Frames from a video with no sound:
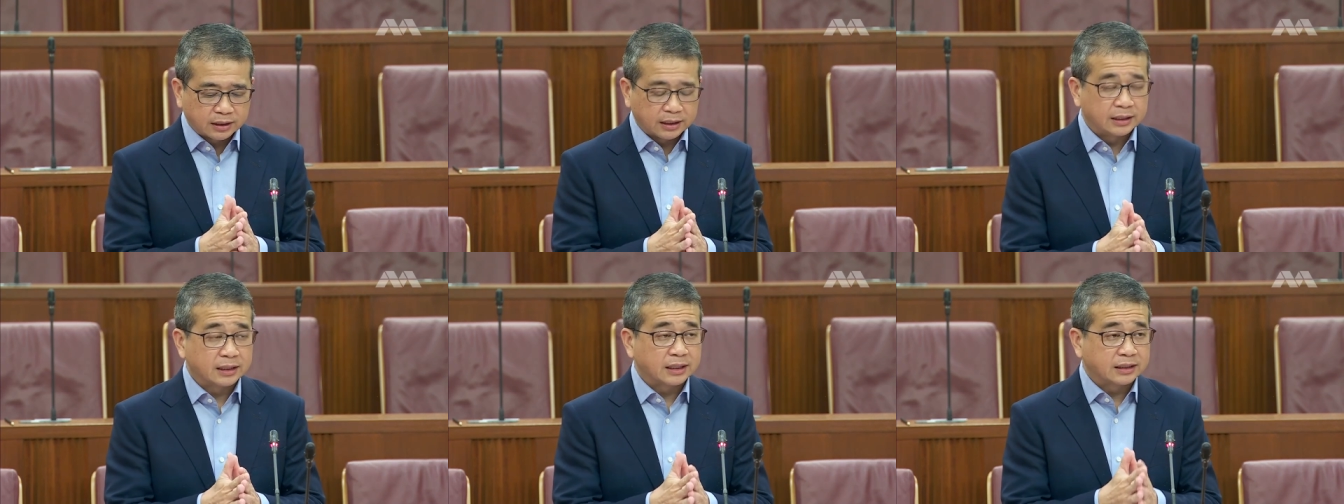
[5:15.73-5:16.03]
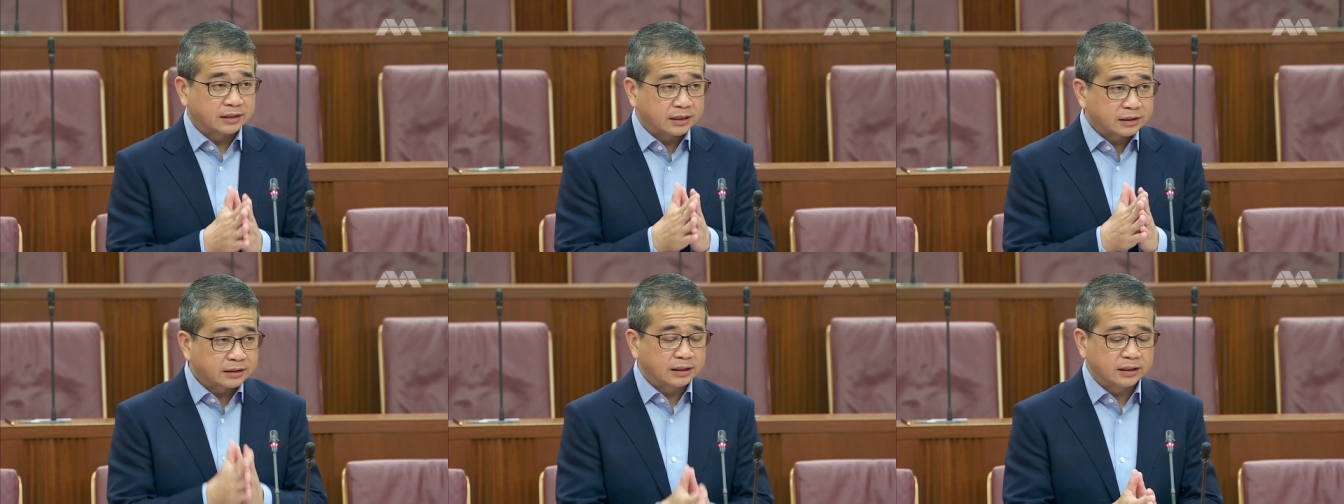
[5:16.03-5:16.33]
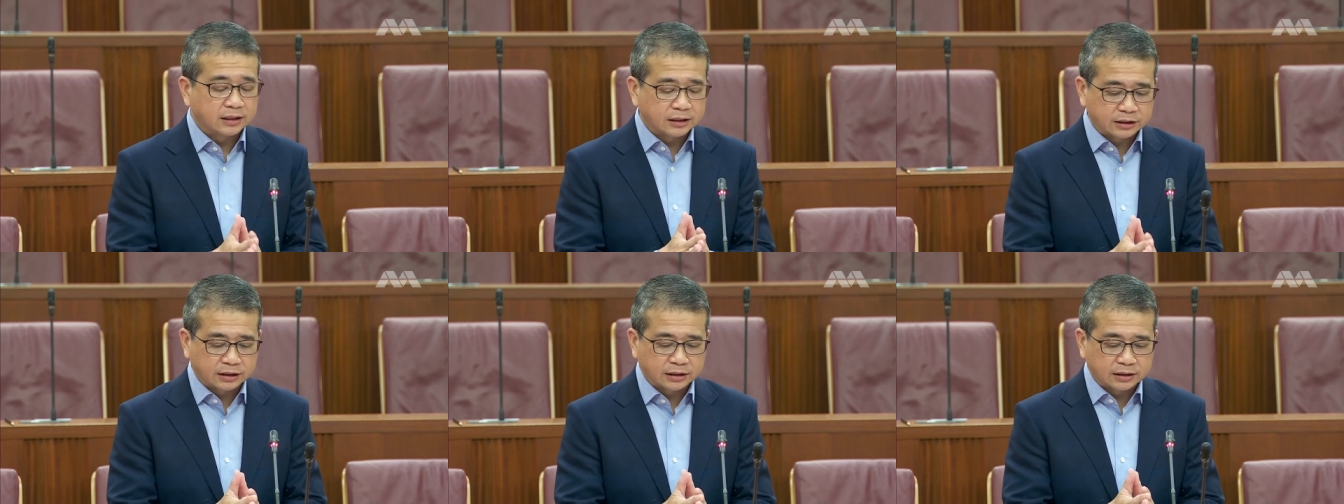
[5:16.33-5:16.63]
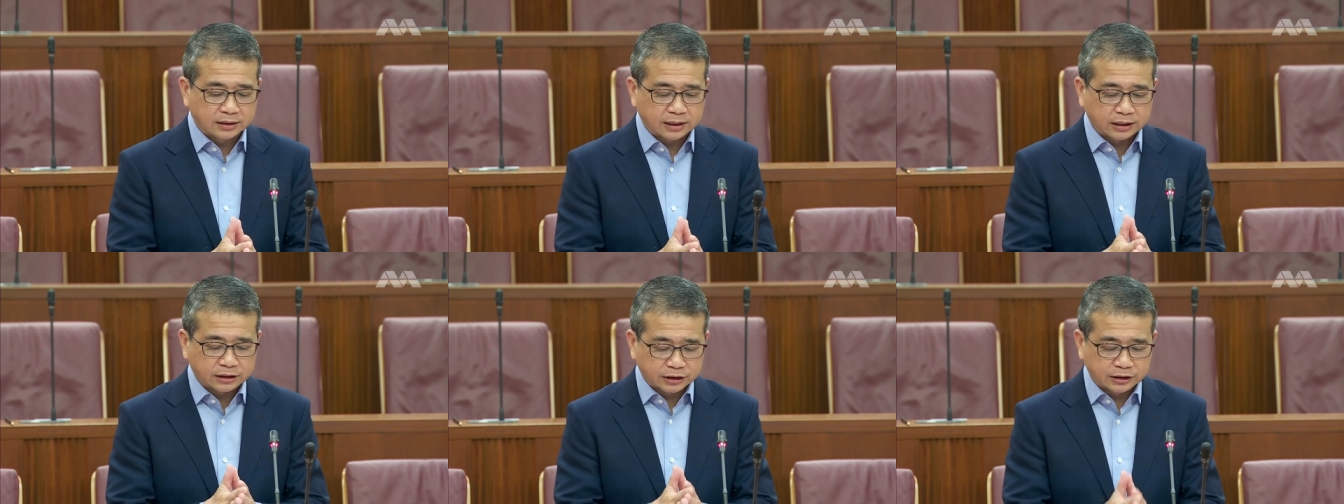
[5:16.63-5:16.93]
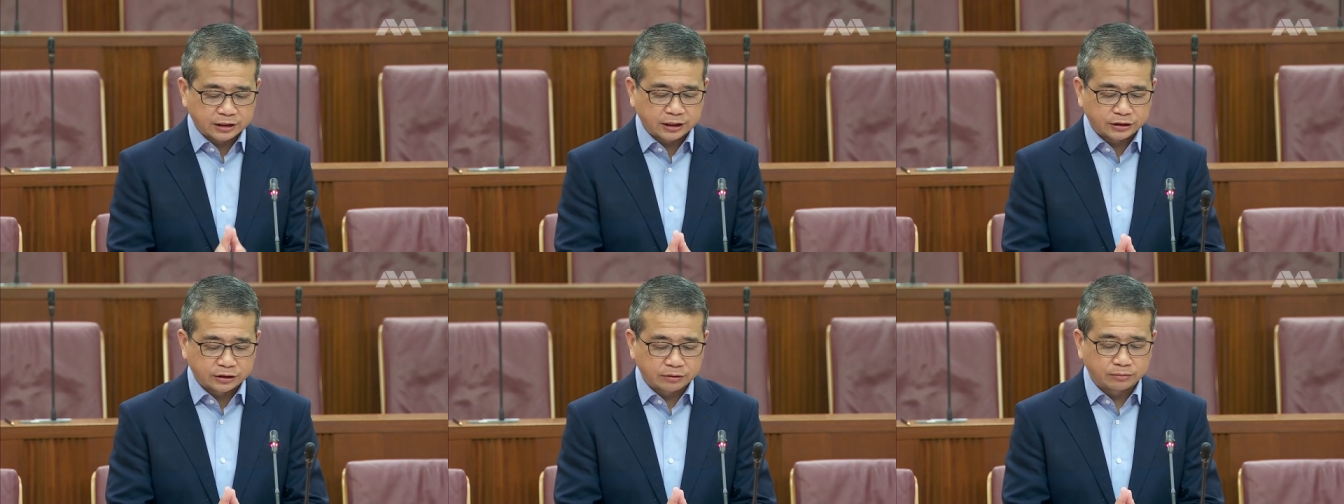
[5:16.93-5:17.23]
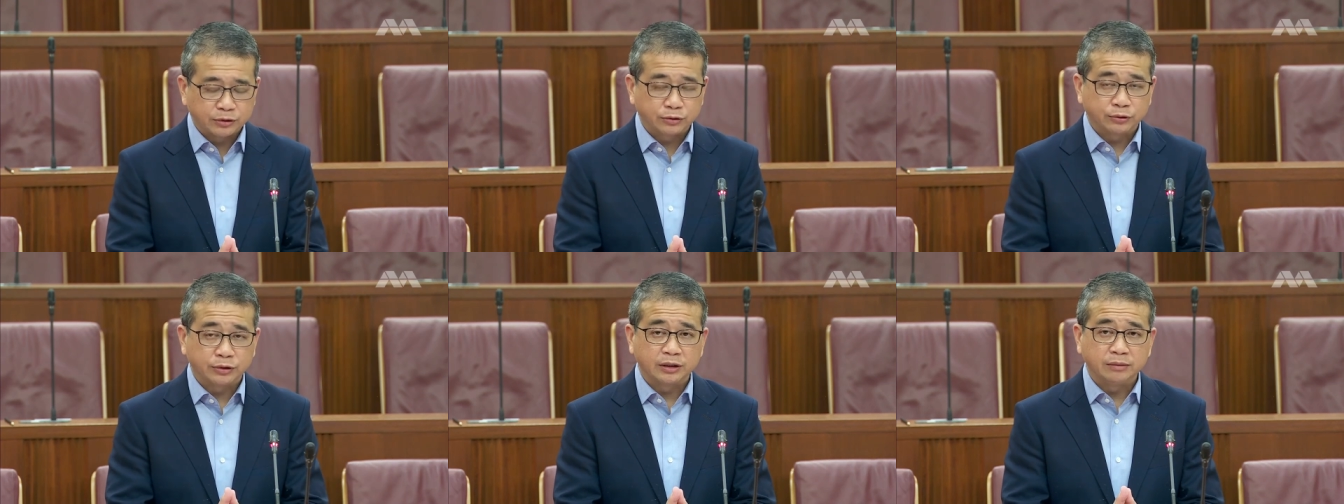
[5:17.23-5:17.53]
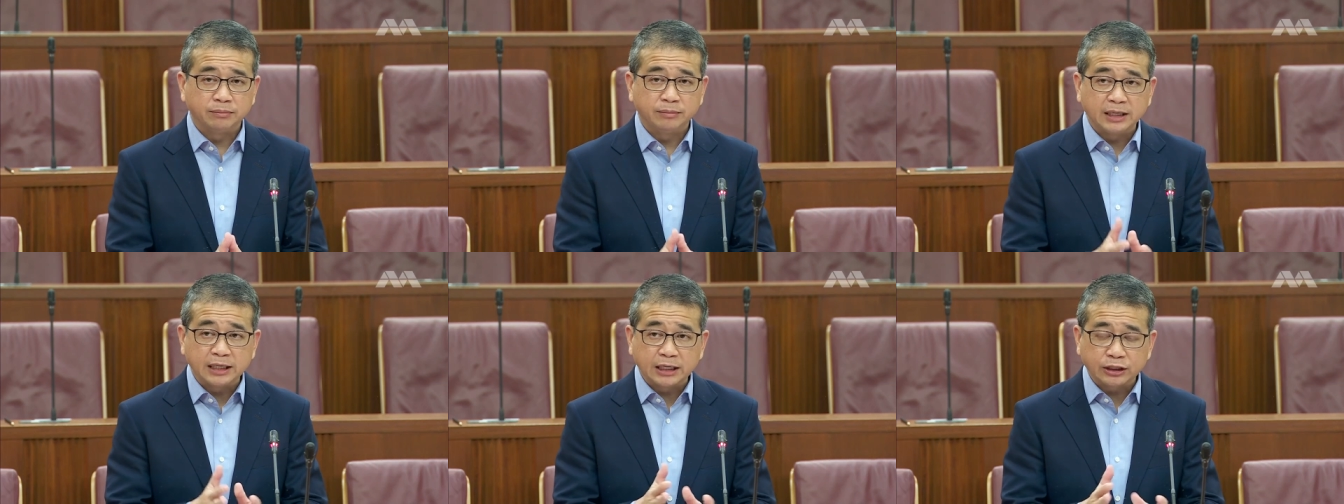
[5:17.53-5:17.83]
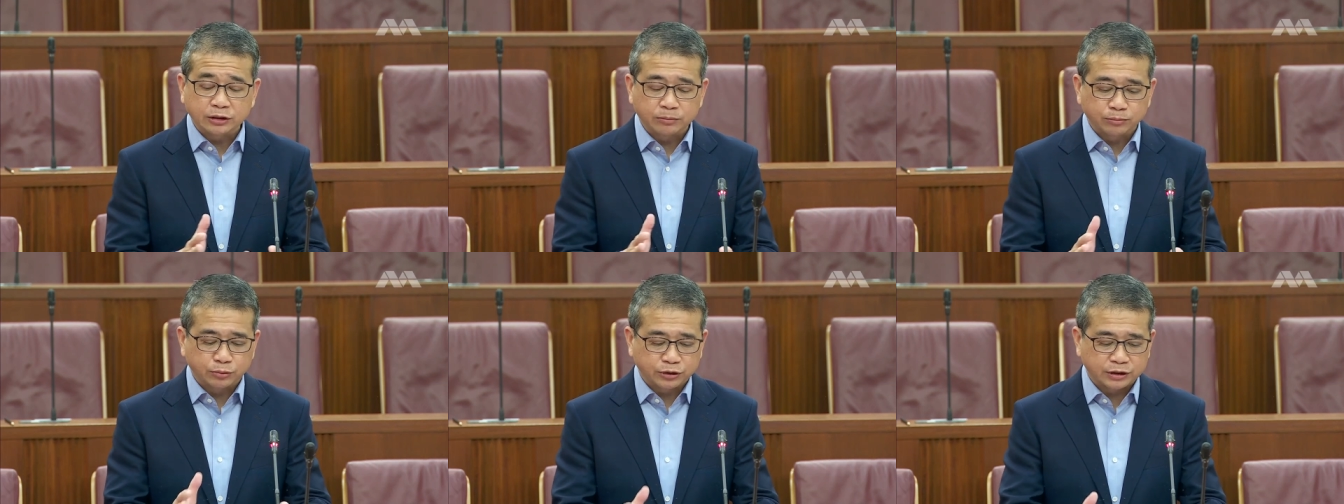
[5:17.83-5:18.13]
in existing legislation between mediation